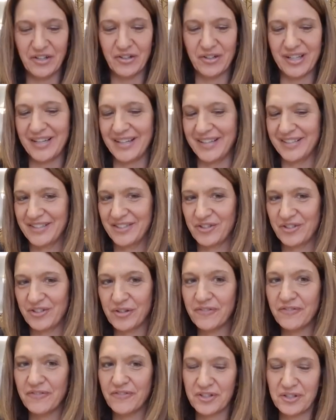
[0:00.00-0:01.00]
Okay, so the
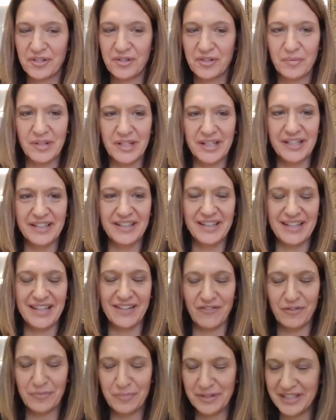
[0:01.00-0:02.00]
first one, and
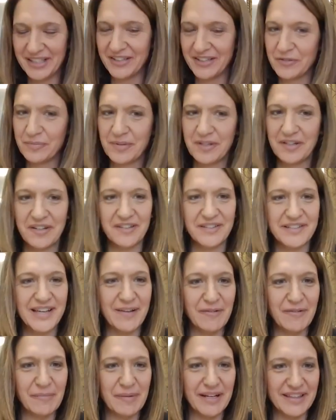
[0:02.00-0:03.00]
everybody gives me a hard
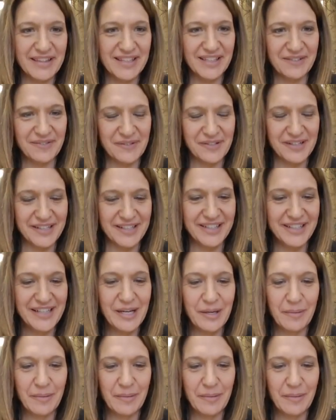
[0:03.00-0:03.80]
time about this one,